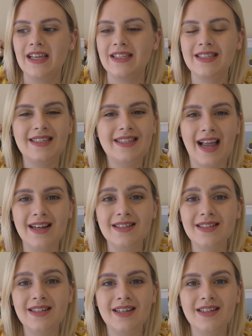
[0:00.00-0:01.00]

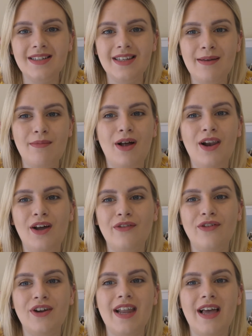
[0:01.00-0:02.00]
standard in my
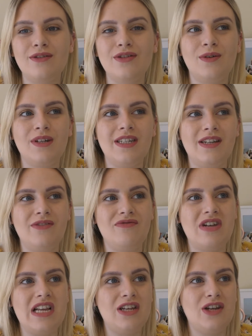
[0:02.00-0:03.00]
life right now, so I didn't
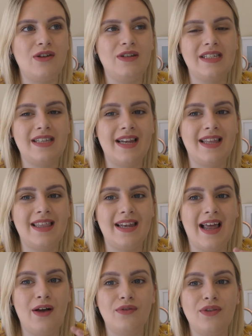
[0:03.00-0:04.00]
really notice anything
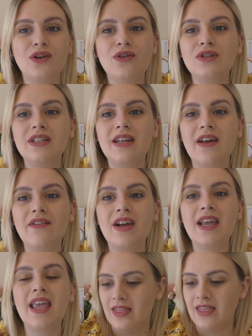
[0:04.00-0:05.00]
out of the ordinary.